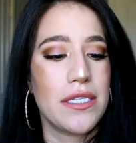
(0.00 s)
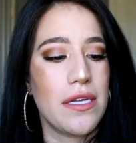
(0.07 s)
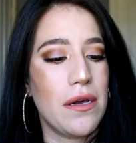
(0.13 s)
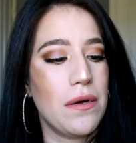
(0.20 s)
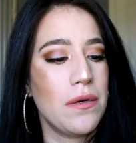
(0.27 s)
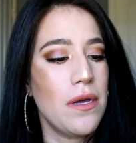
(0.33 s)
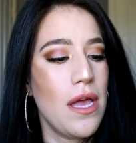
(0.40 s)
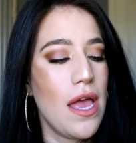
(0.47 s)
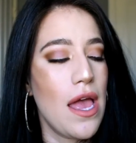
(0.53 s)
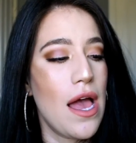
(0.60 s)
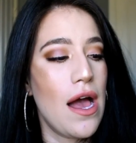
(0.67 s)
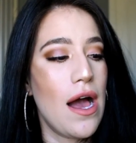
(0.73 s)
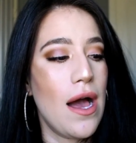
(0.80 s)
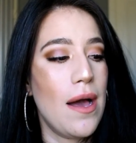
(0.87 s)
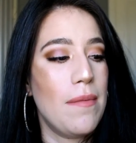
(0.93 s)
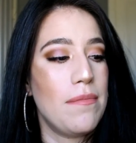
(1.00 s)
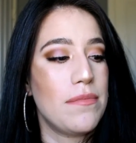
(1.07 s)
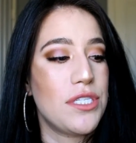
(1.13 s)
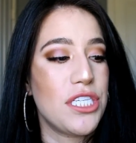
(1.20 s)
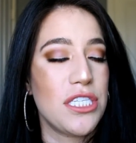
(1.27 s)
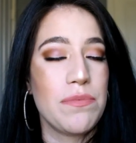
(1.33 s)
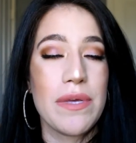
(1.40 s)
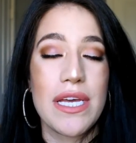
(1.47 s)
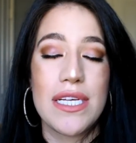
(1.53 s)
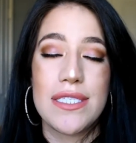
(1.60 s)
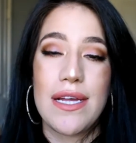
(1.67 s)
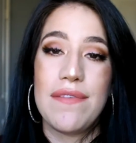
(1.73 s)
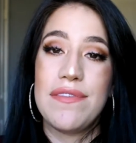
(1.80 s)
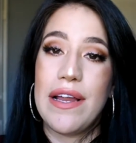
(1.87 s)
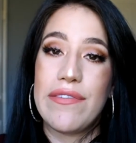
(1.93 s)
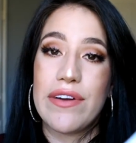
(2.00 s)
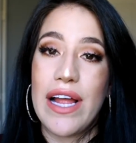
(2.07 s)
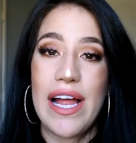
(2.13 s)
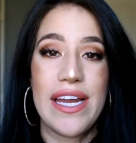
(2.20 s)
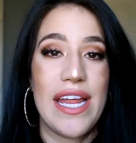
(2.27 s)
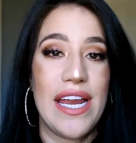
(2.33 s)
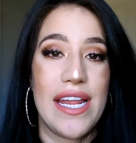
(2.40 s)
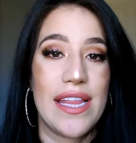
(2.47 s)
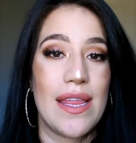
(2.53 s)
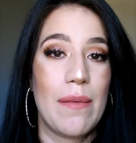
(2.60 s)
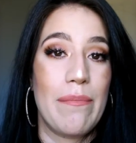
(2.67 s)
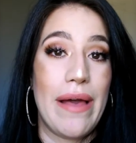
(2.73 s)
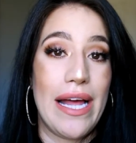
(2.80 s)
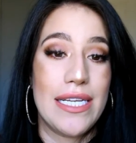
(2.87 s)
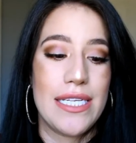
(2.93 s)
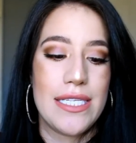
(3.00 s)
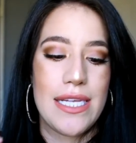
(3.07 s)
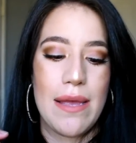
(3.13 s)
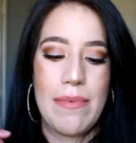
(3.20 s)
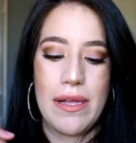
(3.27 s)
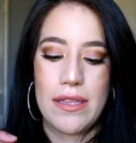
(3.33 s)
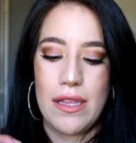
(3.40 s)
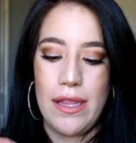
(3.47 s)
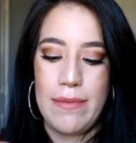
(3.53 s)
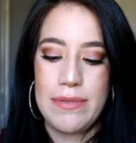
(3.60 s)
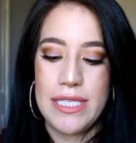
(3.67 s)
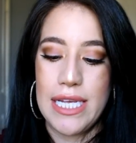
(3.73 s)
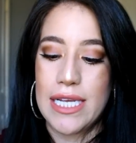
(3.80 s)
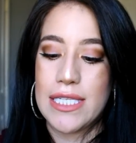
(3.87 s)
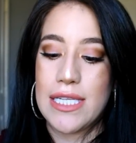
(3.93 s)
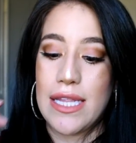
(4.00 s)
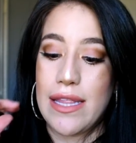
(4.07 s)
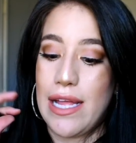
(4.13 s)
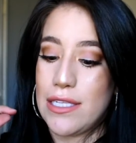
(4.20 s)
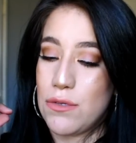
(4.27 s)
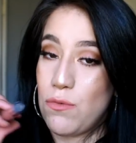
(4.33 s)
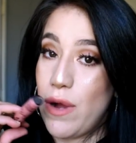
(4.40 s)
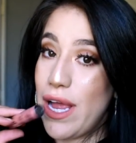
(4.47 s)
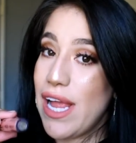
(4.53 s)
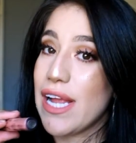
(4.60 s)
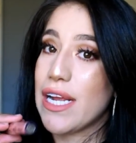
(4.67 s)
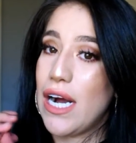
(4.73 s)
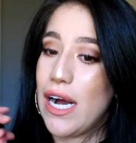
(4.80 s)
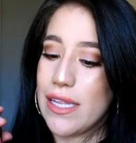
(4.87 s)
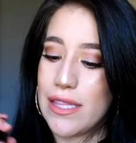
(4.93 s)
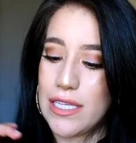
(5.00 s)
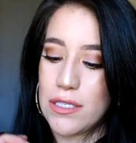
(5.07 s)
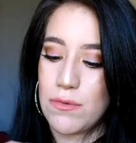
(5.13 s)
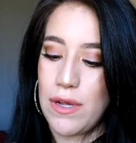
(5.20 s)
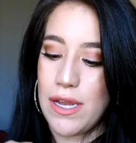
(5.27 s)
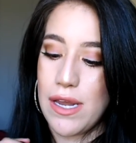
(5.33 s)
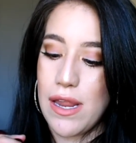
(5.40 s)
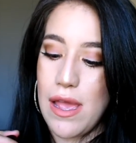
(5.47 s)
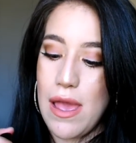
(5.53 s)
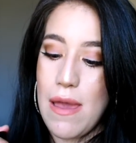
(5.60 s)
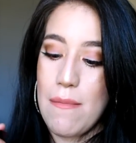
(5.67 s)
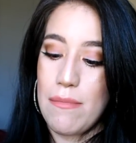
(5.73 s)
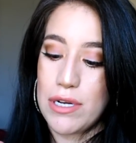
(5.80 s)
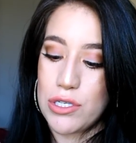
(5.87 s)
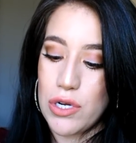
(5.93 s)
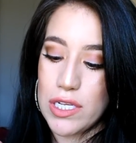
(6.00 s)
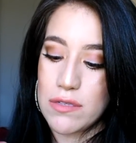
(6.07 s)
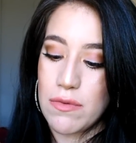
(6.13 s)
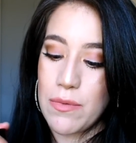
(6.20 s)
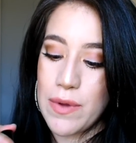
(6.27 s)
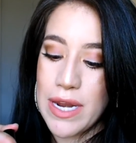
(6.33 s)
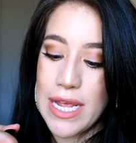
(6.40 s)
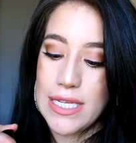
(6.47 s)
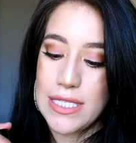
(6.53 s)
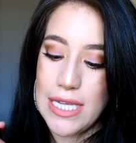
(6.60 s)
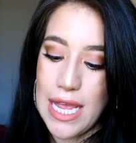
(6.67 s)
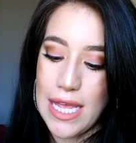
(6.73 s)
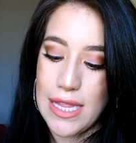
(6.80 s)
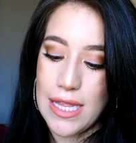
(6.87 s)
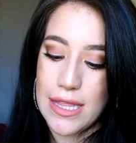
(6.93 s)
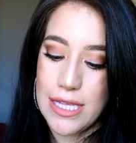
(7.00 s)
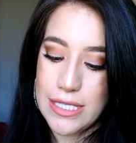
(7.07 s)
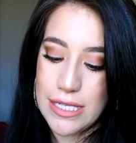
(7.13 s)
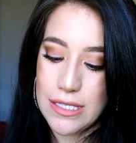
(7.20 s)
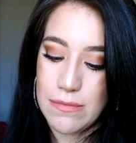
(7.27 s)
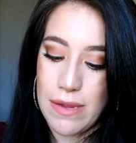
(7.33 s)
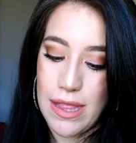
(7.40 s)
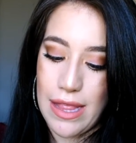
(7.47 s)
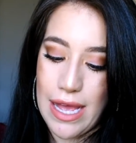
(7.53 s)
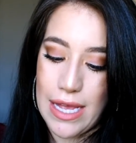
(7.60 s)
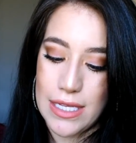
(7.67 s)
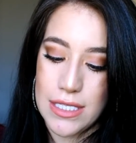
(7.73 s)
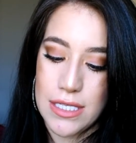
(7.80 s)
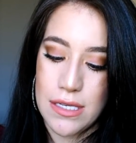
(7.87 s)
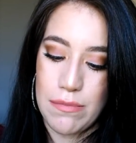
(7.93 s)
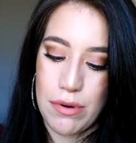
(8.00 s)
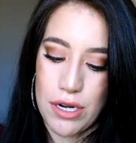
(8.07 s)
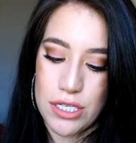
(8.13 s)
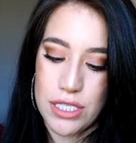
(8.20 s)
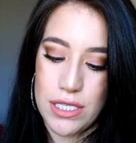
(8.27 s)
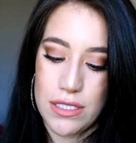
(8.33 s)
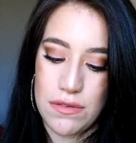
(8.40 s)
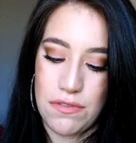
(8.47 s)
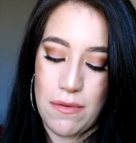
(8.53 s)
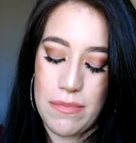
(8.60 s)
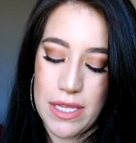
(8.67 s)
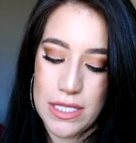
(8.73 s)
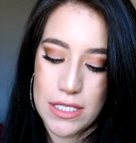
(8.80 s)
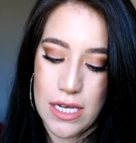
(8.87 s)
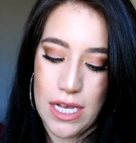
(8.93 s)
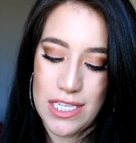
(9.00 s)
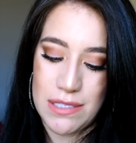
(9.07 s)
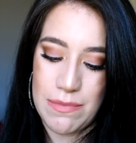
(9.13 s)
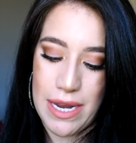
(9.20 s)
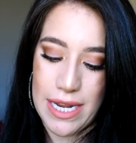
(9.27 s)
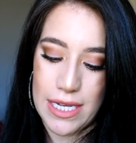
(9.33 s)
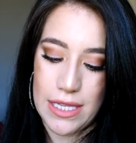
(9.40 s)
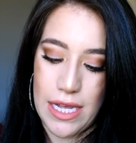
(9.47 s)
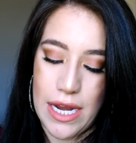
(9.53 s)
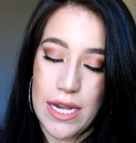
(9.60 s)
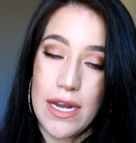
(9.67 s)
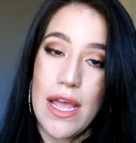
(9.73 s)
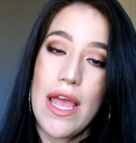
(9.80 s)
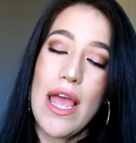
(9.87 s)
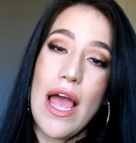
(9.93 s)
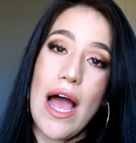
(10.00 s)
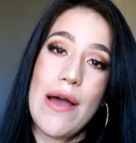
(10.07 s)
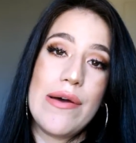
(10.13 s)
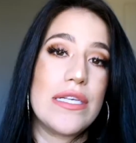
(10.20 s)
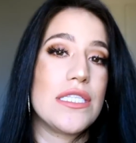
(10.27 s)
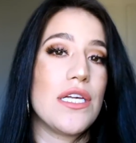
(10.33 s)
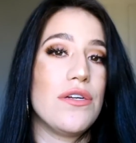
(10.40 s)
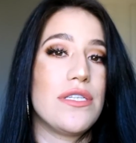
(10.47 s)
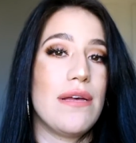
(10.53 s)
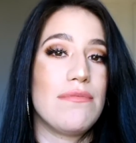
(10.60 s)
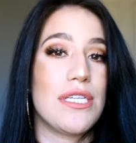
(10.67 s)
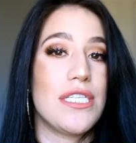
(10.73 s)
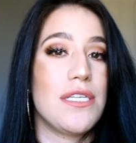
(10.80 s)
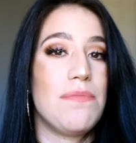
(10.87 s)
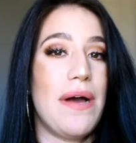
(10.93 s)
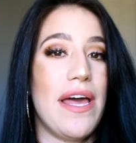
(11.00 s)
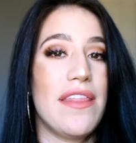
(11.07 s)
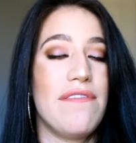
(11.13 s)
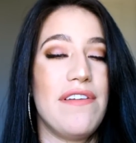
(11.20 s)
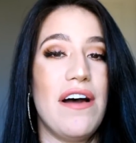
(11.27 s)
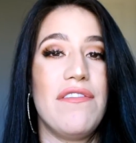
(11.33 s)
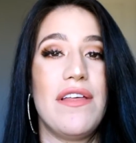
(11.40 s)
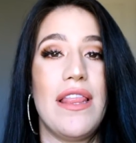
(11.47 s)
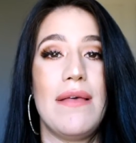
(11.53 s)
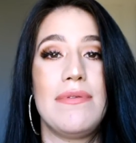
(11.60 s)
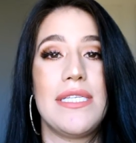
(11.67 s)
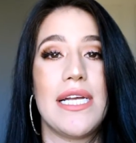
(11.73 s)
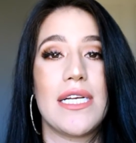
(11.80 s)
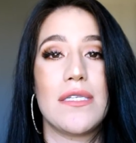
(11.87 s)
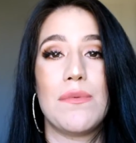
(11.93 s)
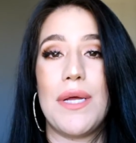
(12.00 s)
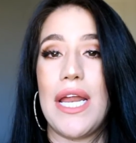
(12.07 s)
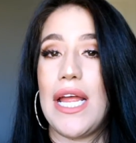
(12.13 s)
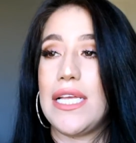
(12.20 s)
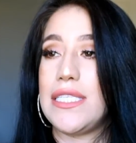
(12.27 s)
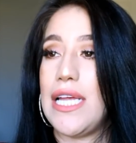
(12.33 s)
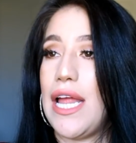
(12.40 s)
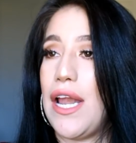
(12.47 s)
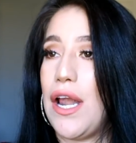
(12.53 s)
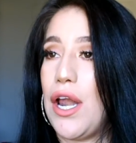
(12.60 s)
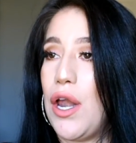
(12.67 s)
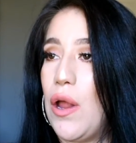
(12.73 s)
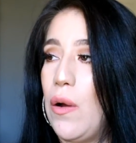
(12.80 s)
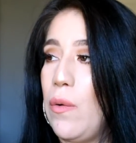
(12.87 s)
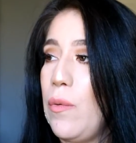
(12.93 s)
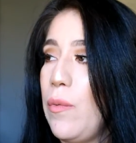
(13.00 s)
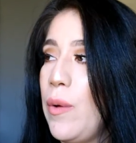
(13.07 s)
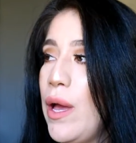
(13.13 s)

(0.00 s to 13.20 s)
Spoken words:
So just because I've never had anything bad to say about the lipsticks, that's why I got this one. But trust me when I say that this is my last purchase from this cosmetic line. I was so tempted to buy the Velvet lipsticks, but I said no.